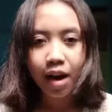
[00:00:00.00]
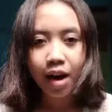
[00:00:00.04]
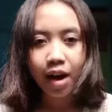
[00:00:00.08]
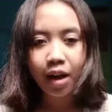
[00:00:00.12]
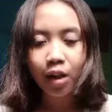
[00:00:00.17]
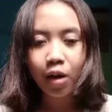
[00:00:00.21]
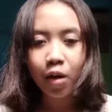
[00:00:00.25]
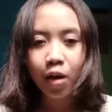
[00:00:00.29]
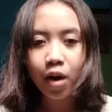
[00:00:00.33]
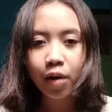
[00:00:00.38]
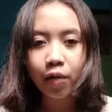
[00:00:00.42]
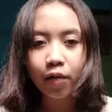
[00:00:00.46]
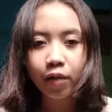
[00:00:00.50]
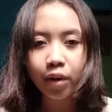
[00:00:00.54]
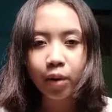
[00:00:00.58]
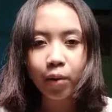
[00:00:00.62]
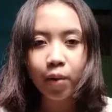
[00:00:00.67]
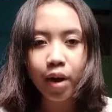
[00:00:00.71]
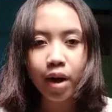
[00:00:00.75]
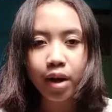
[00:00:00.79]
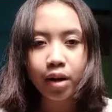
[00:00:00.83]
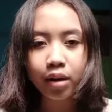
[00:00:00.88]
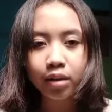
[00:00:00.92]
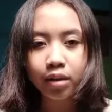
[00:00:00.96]
Hello
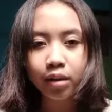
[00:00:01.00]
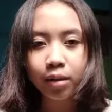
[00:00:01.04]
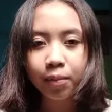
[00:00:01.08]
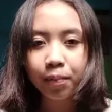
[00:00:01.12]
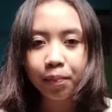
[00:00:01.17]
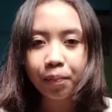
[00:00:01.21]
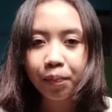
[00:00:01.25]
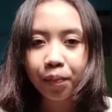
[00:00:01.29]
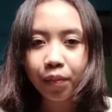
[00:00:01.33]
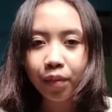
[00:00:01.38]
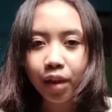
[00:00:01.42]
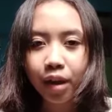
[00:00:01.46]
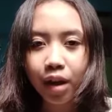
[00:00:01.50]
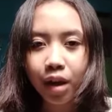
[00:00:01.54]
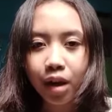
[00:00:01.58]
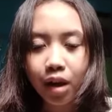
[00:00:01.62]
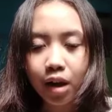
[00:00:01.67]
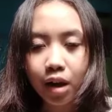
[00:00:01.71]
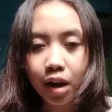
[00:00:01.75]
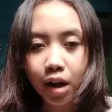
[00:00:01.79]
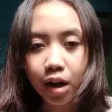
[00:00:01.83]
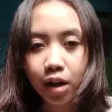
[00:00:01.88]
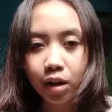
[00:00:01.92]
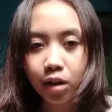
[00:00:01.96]
everyone.
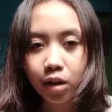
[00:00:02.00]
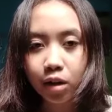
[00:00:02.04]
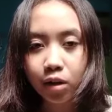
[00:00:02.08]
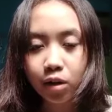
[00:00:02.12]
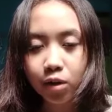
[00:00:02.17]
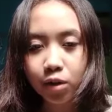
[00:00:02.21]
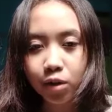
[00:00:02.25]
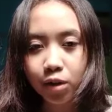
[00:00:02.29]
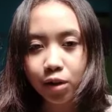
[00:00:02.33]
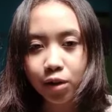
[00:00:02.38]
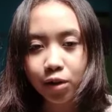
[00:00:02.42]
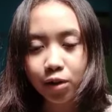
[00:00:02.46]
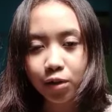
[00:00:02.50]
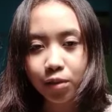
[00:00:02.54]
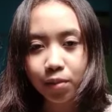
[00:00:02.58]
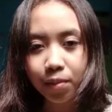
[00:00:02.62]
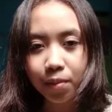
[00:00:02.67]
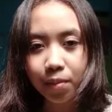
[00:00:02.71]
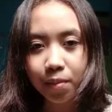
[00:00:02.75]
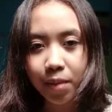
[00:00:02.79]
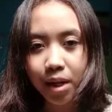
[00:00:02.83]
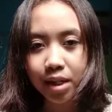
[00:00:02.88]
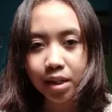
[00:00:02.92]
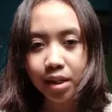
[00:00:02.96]
Introduce
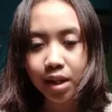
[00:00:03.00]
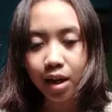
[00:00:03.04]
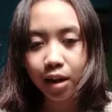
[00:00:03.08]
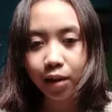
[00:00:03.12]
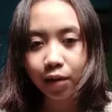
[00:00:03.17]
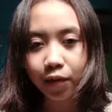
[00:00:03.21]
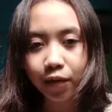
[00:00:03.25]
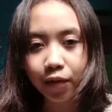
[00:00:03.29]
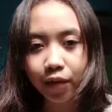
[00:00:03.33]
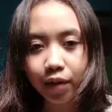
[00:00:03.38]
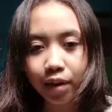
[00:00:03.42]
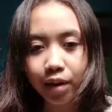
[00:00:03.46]
myself.